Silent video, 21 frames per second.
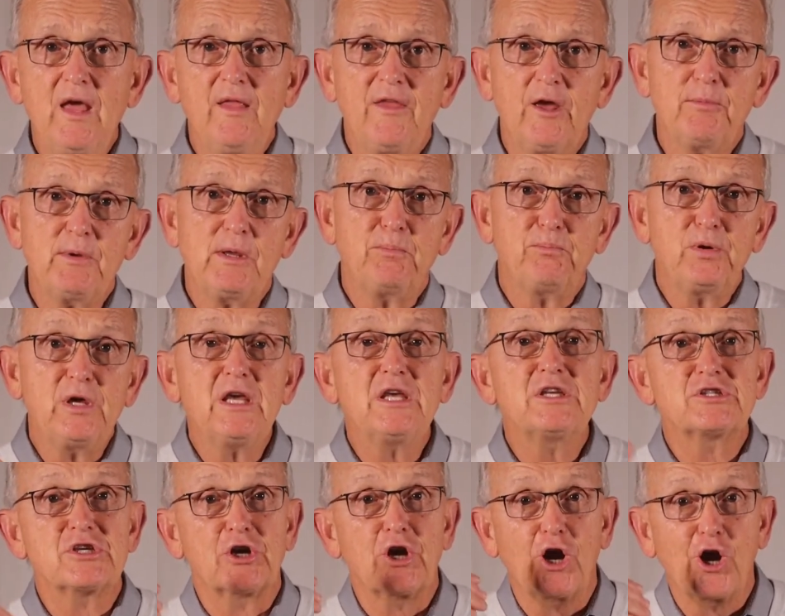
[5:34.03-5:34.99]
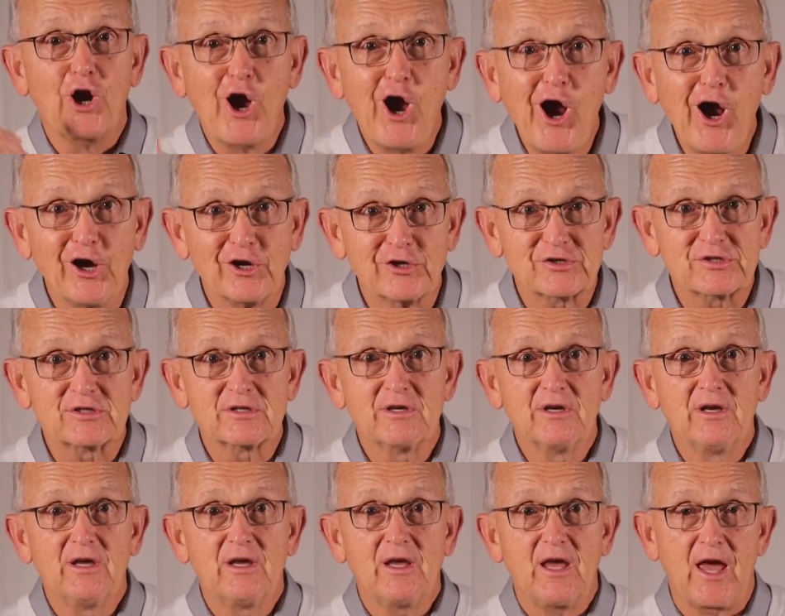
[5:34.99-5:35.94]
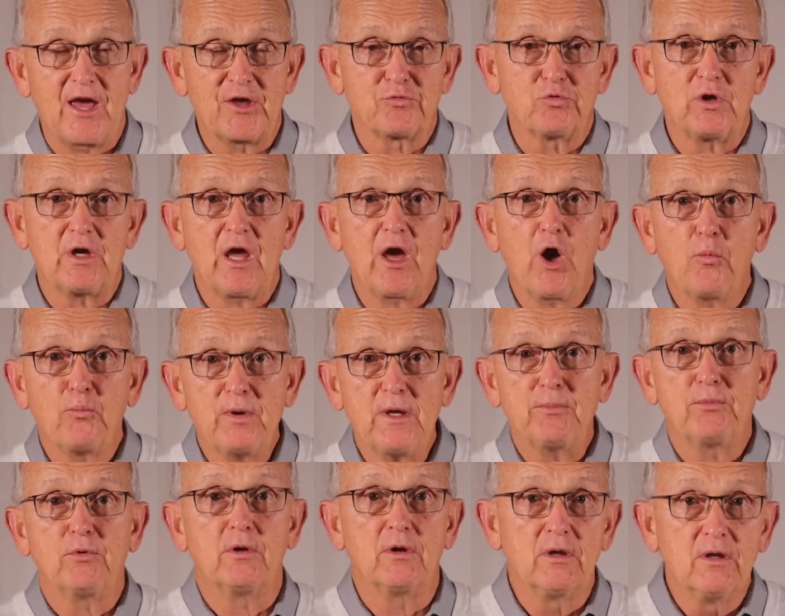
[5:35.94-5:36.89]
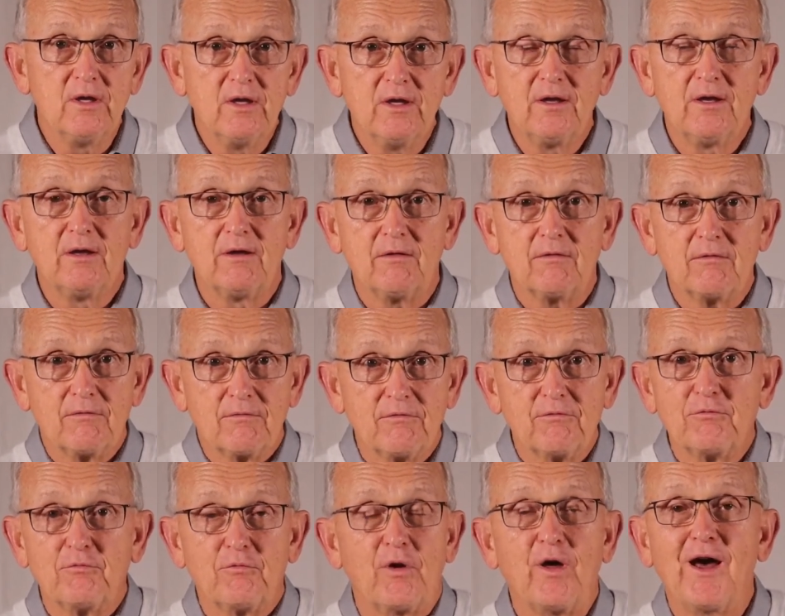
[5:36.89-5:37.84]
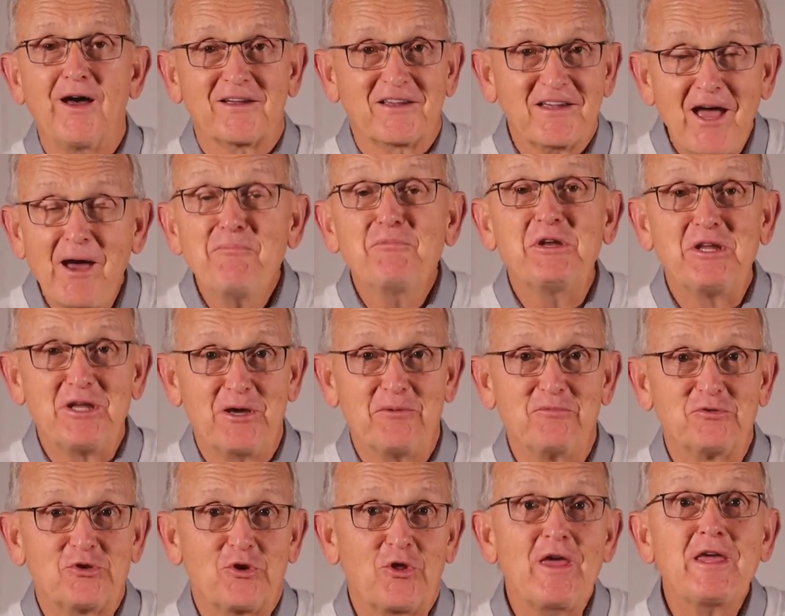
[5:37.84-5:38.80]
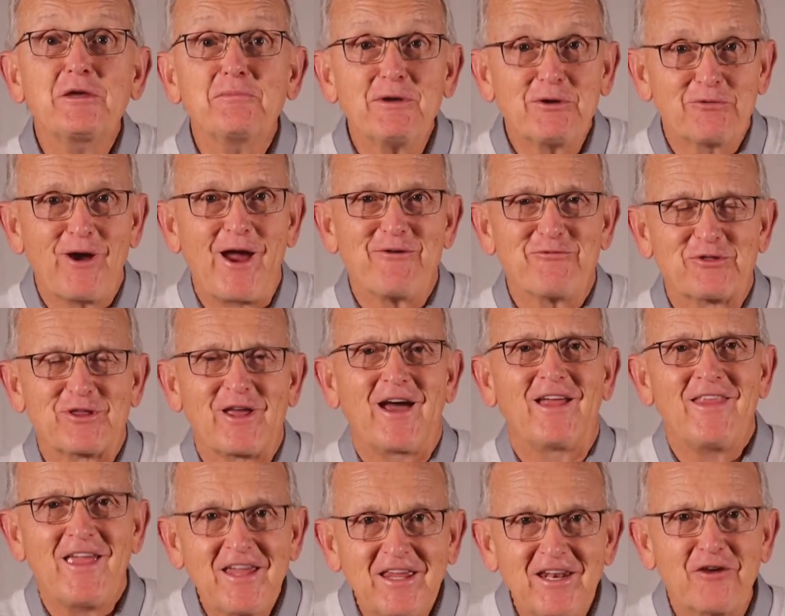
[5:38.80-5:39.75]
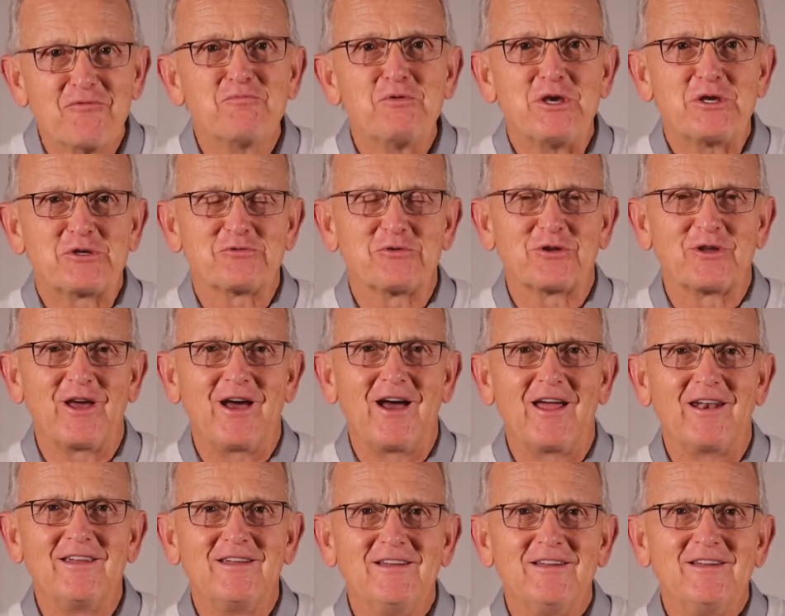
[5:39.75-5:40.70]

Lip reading: There'd be peace in our hearts as we help people come to Him so they can be right with God. They can have peace with God.